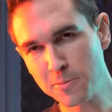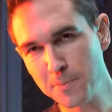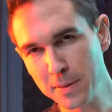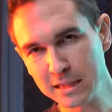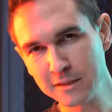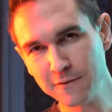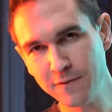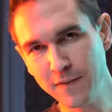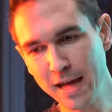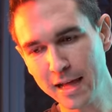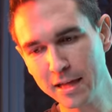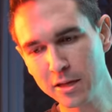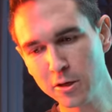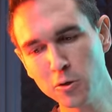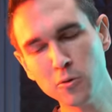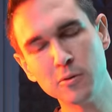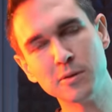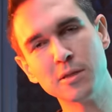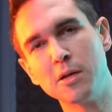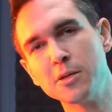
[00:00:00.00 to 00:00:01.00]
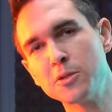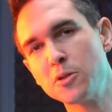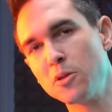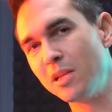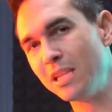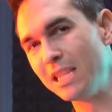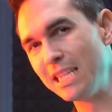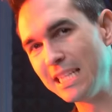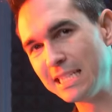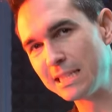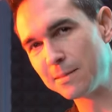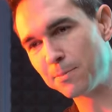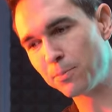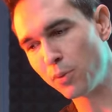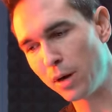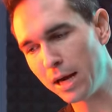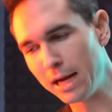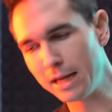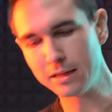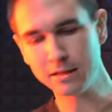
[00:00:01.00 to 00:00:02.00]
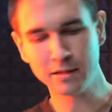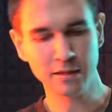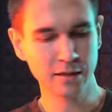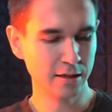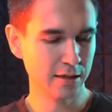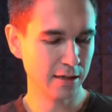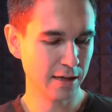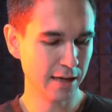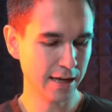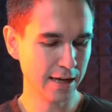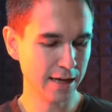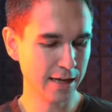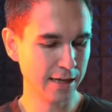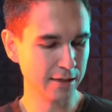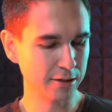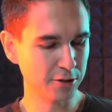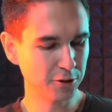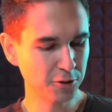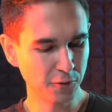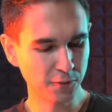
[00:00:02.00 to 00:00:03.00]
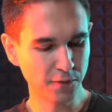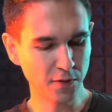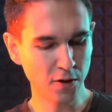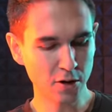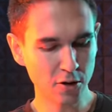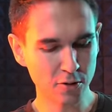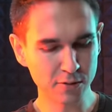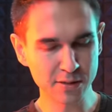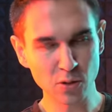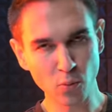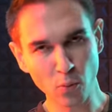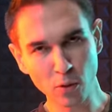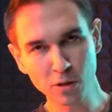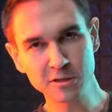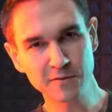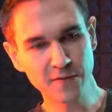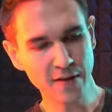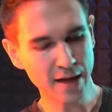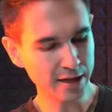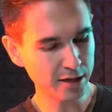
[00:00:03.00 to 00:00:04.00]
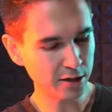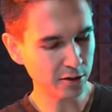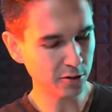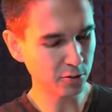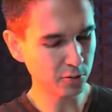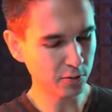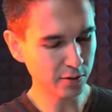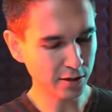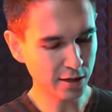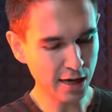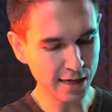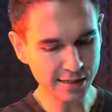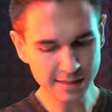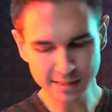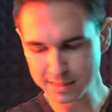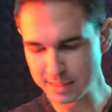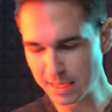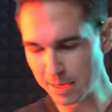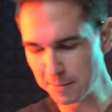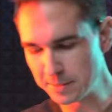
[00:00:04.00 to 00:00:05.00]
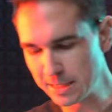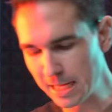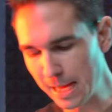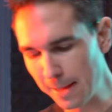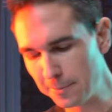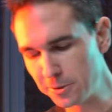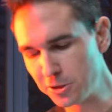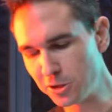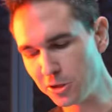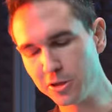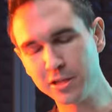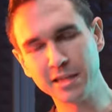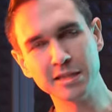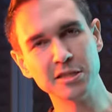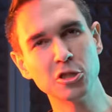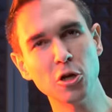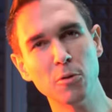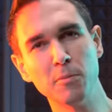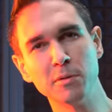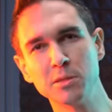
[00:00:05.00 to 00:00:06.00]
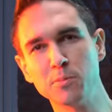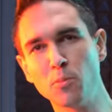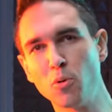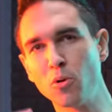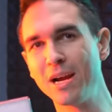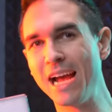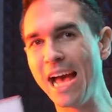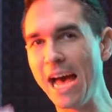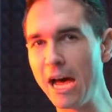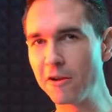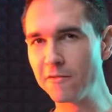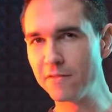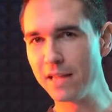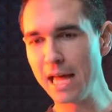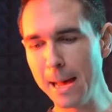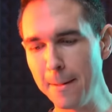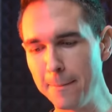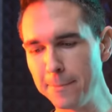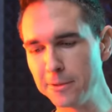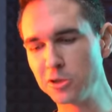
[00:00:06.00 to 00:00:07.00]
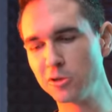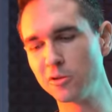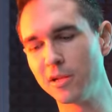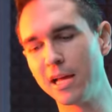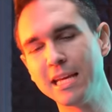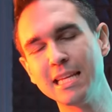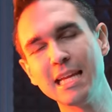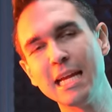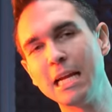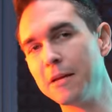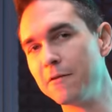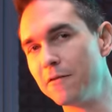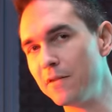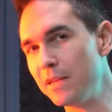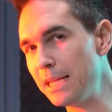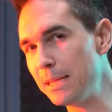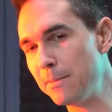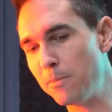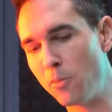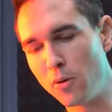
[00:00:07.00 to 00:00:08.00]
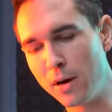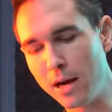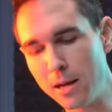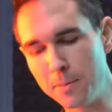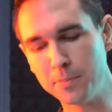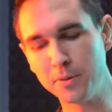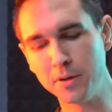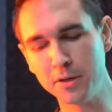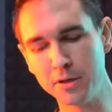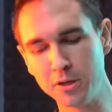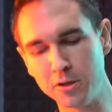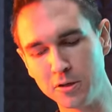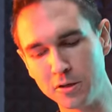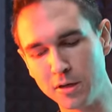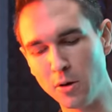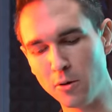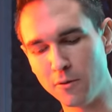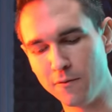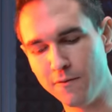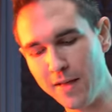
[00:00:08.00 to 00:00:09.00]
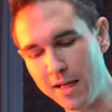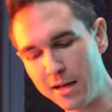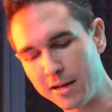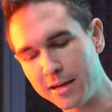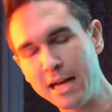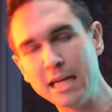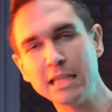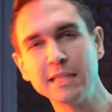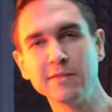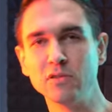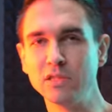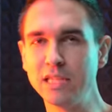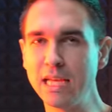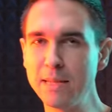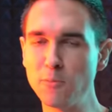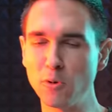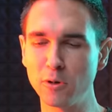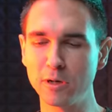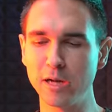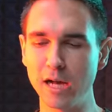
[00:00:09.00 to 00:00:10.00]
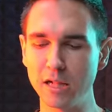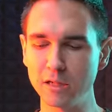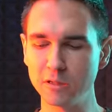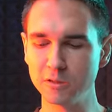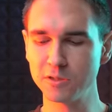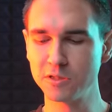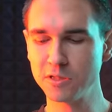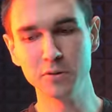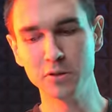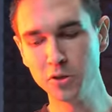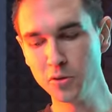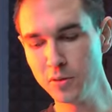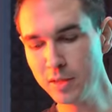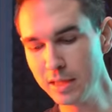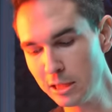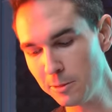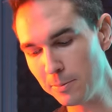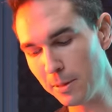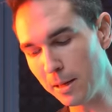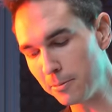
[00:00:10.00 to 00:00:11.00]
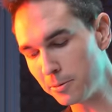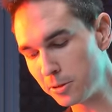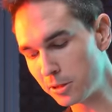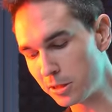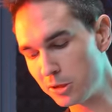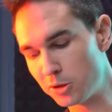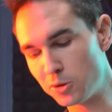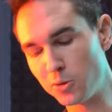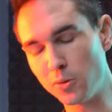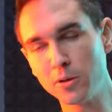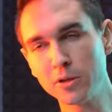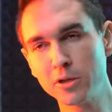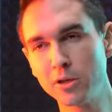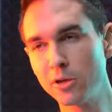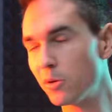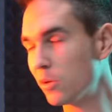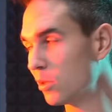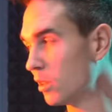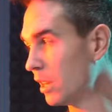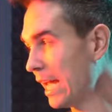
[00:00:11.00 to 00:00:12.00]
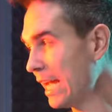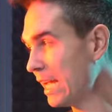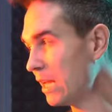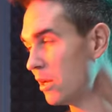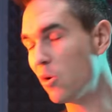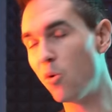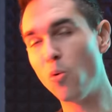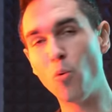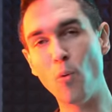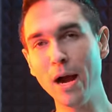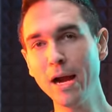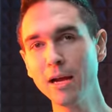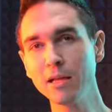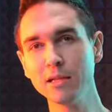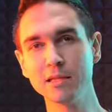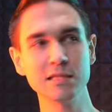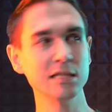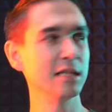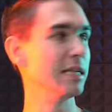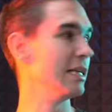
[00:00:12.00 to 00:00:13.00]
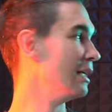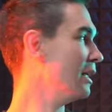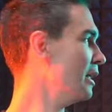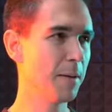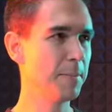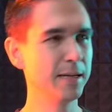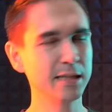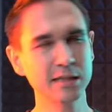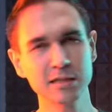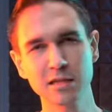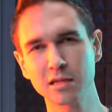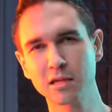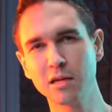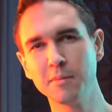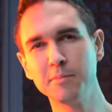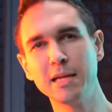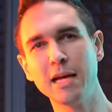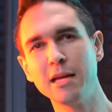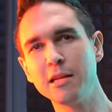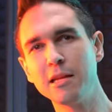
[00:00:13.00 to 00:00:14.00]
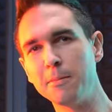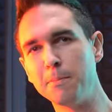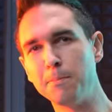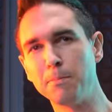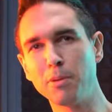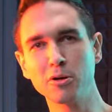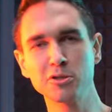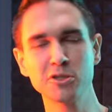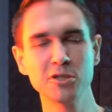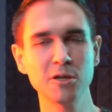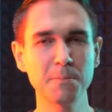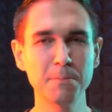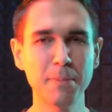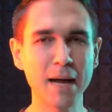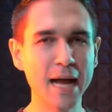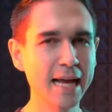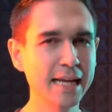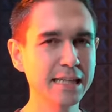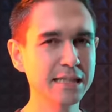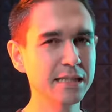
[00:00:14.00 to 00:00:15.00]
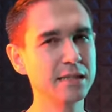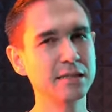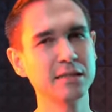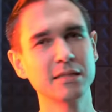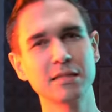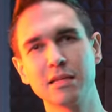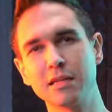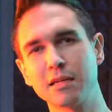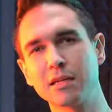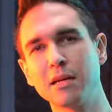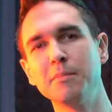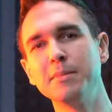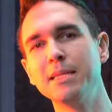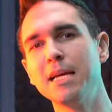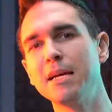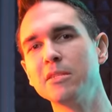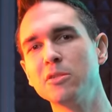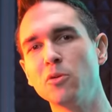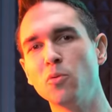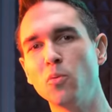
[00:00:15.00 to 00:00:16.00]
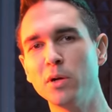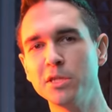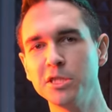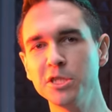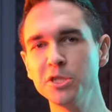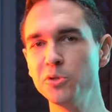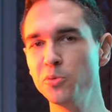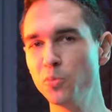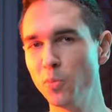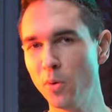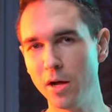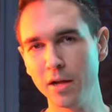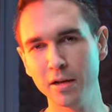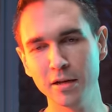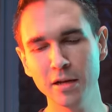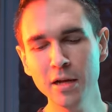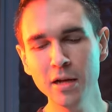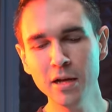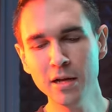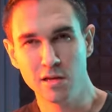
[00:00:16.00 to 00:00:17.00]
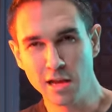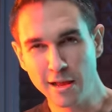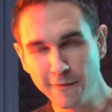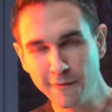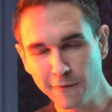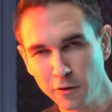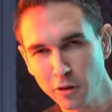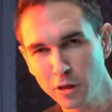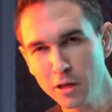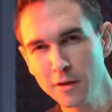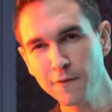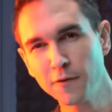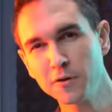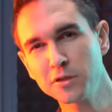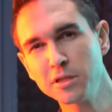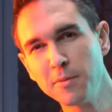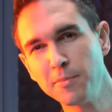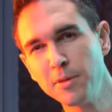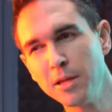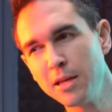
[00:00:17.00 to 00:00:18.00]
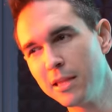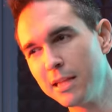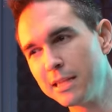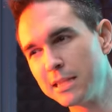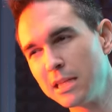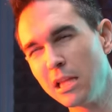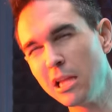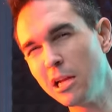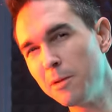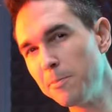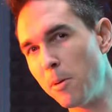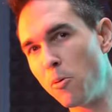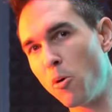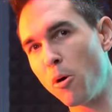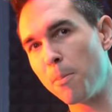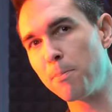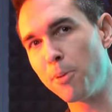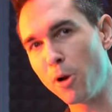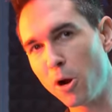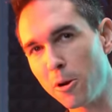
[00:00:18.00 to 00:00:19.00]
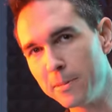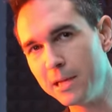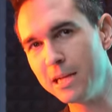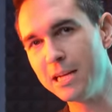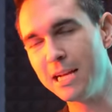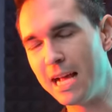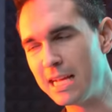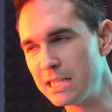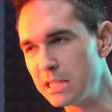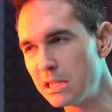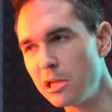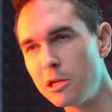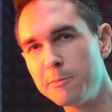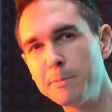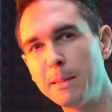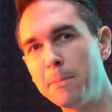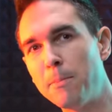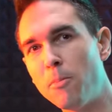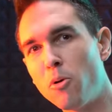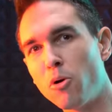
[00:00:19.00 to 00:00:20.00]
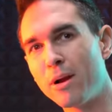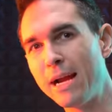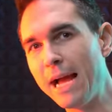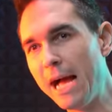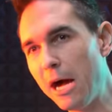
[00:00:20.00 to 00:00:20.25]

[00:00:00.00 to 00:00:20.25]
the best value, it's also the least bright, and Sutefoto is the worst value, costs the same as Aputure, you get so much more out of the Aputure light, and if you need more output, you can go with FalconEyes for $10 more. Do you need to be able to control your light wirelessly? I mean, it's gonna come down to personal bias, it's gonna come down to what you want. Now, if you're looking for something that's a little bit more permanent and has a little bit more